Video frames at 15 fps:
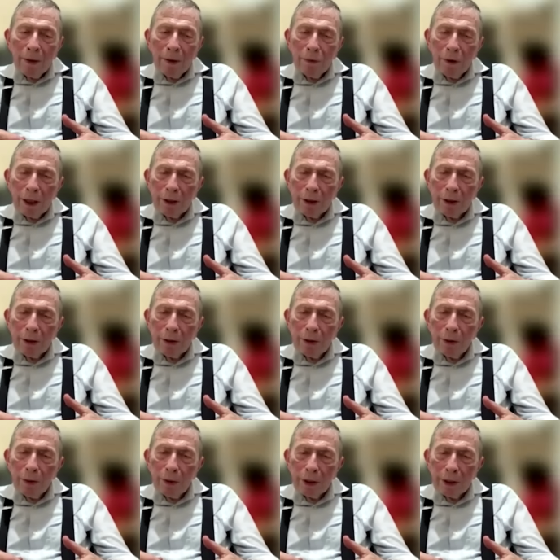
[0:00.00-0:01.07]
The Russians
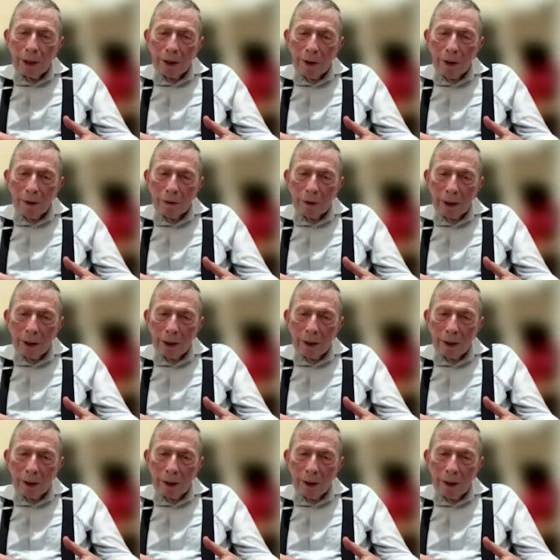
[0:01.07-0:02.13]
knew the Tchaikovsky
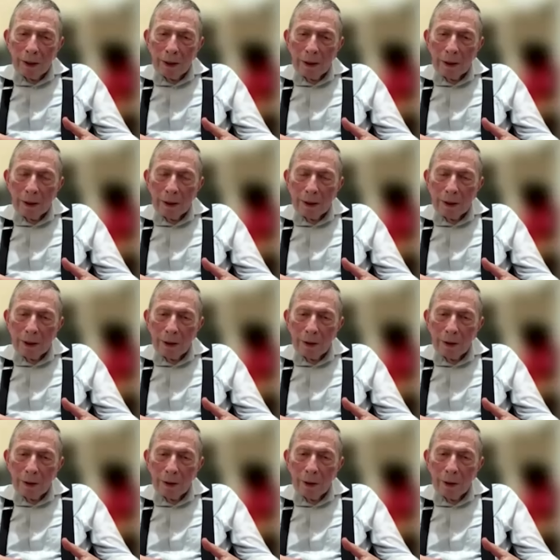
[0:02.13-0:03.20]

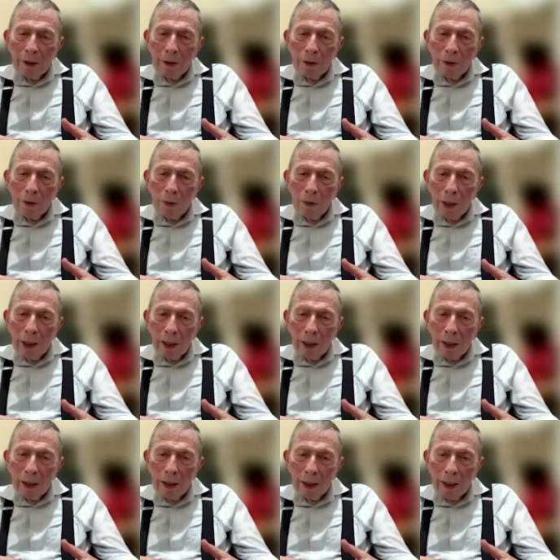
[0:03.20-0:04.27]
concerto too
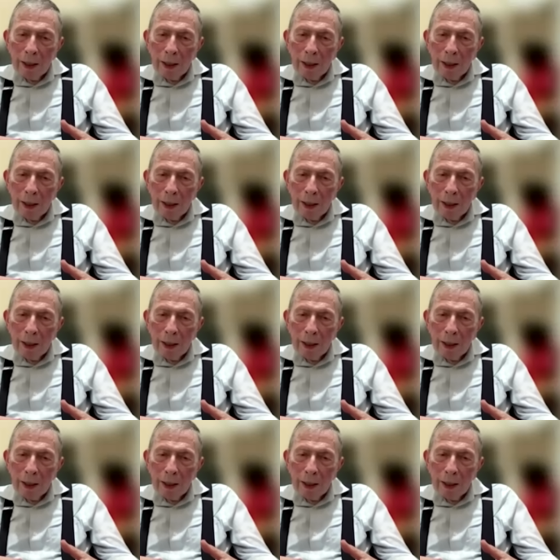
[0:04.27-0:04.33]
well,